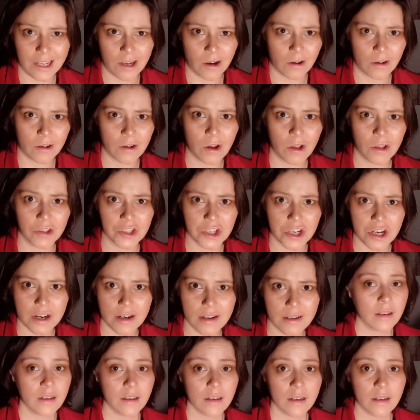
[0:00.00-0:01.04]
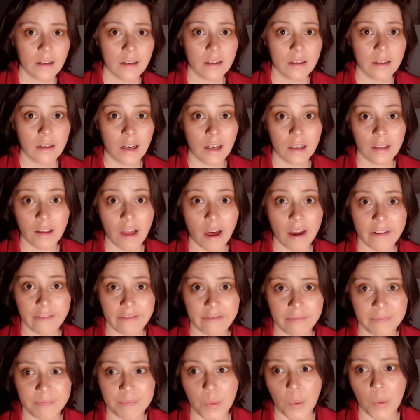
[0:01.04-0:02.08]
in our culture. A lot
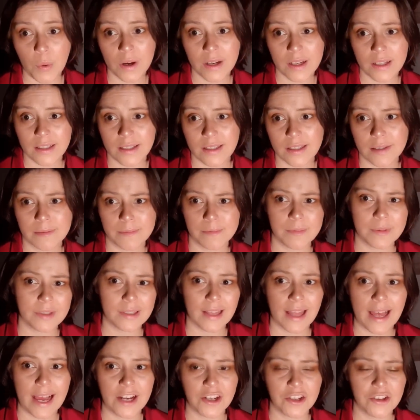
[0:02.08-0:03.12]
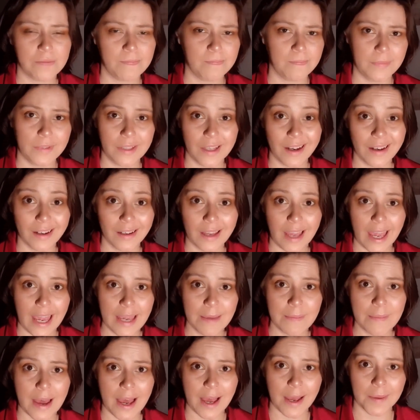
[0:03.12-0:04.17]
of boys slash young A
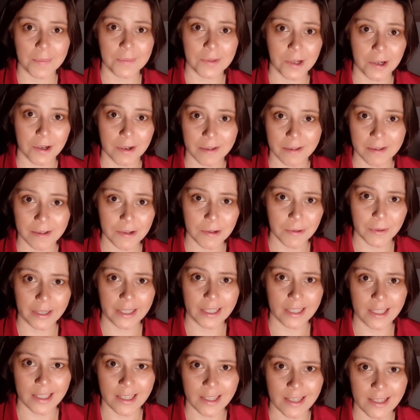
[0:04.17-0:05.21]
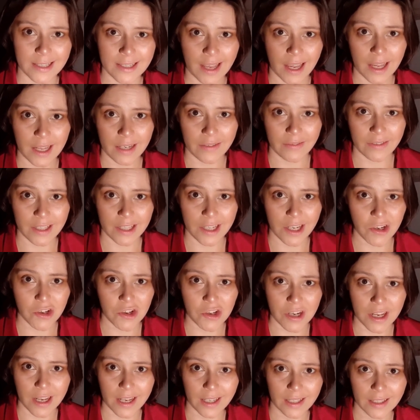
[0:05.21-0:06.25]
M A Bs are treated to this kind of
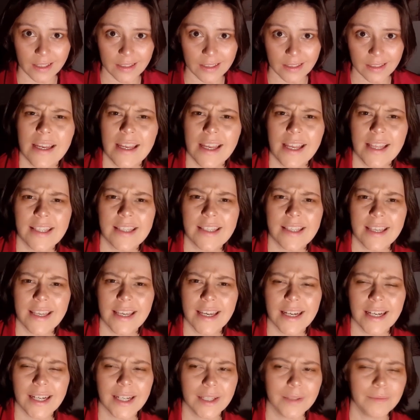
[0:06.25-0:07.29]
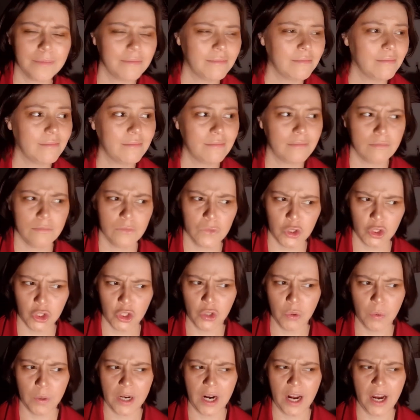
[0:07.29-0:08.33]
conditioning. It's the, uh,
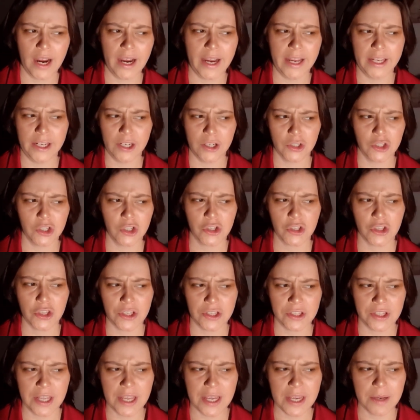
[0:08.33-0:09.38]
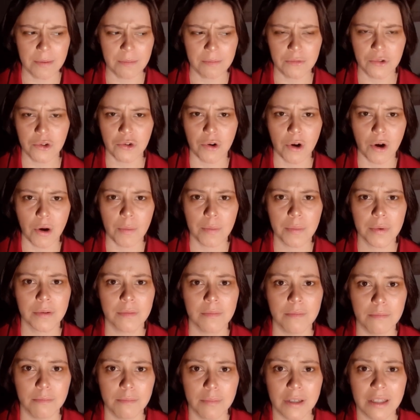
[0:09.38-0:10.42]
you and I are just the same trope,
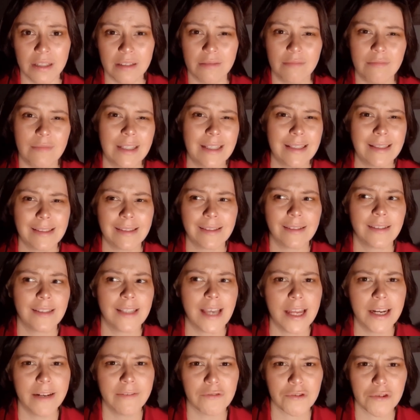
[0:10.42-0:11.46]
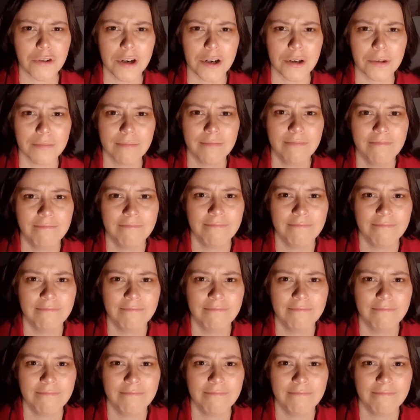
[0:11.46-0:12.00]
but it's kind of true.